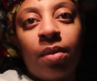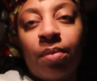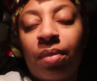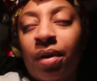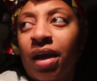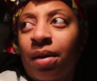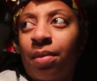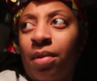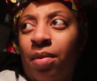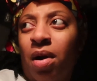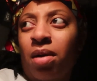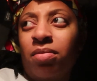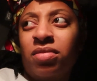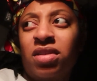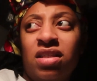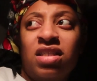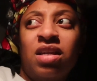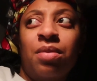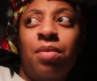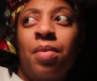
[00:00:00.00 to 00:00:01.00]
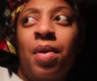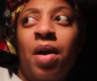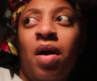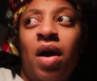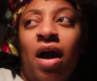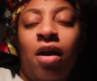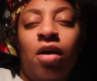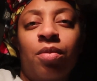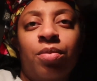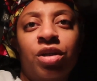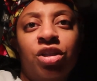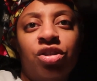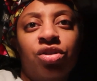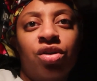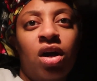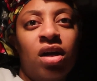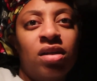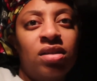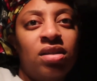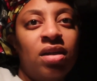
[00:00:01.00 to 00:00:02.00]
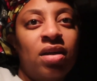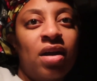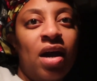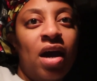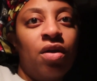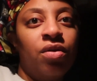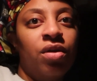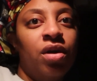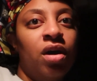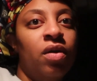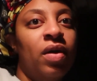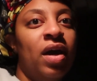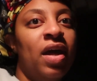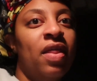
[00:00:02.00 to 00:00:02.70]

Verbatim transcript: But yeah, my mom said something about Outerbridge Crossing. I don't know.